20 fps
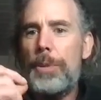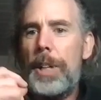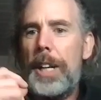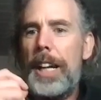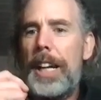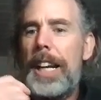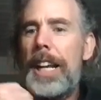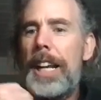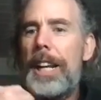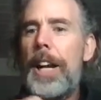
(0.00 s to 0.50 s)

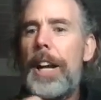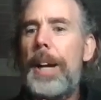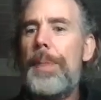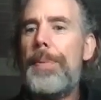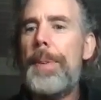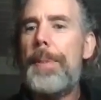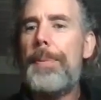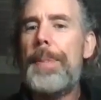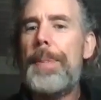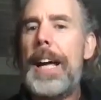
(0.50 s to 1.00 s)
And
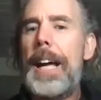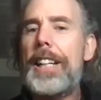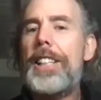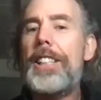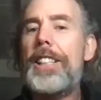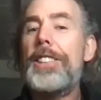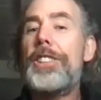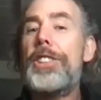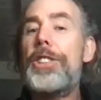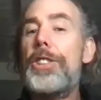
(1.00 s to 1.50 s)
I'm not
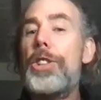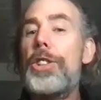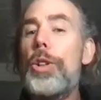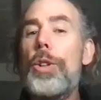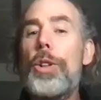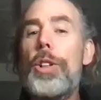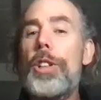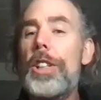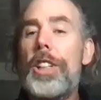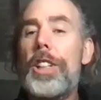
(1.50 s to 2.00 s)
no
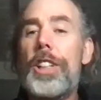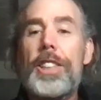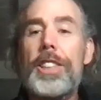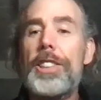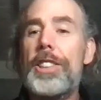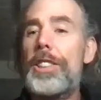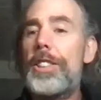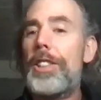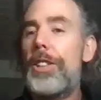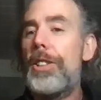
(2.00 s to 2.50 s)
longer
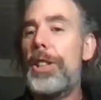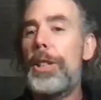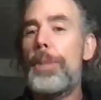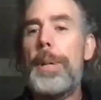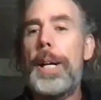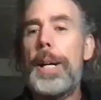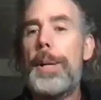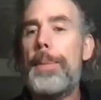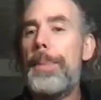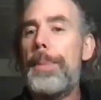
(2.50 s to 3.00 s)
concerned
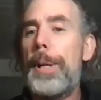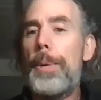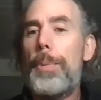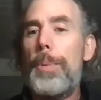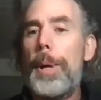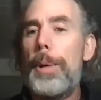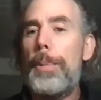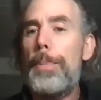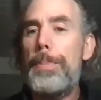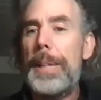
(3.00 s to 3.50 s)
about my
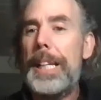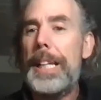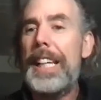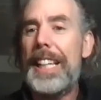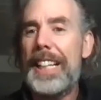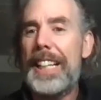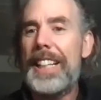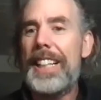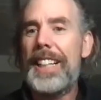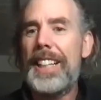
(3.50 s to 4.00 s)

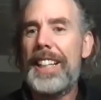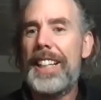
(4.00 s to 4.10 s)
well-being,